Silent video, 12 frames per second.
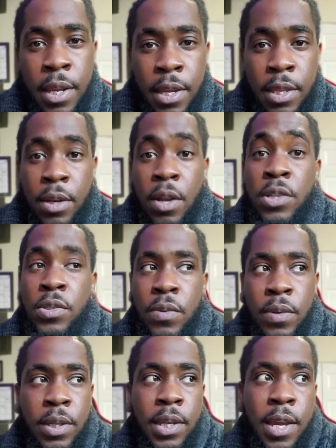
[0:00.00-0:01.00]
and then
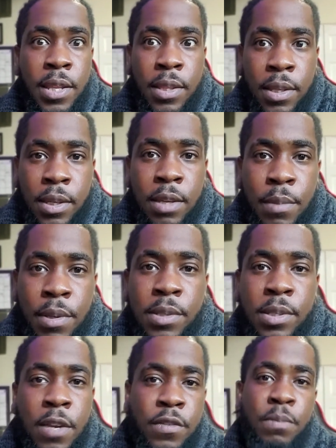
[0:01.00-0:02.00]
also get the
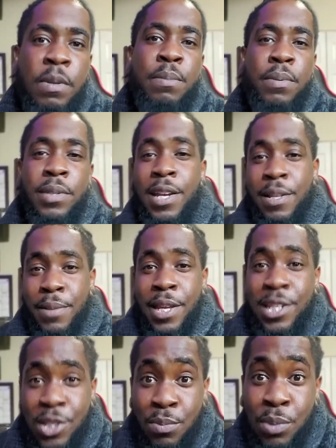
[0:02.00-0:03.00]
emails of the people that
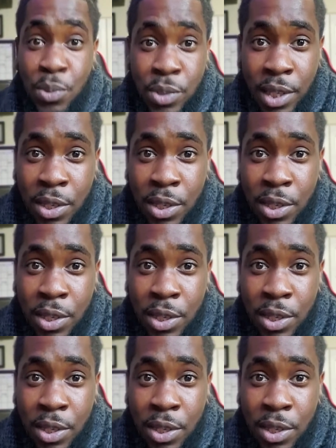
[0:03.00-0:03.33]
like your music.